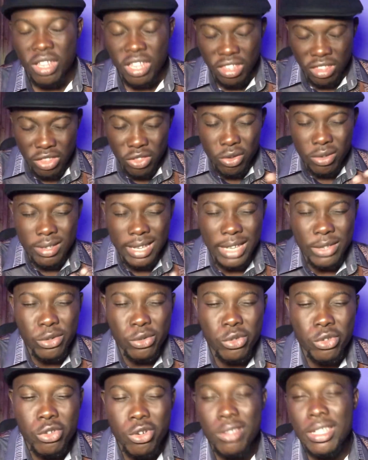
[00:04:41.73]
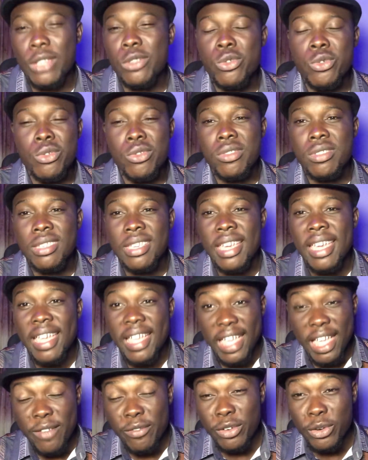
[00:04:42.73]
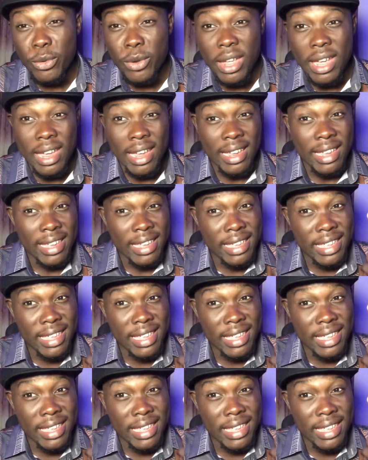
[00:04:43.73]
She just had to draw tattoos everywhere,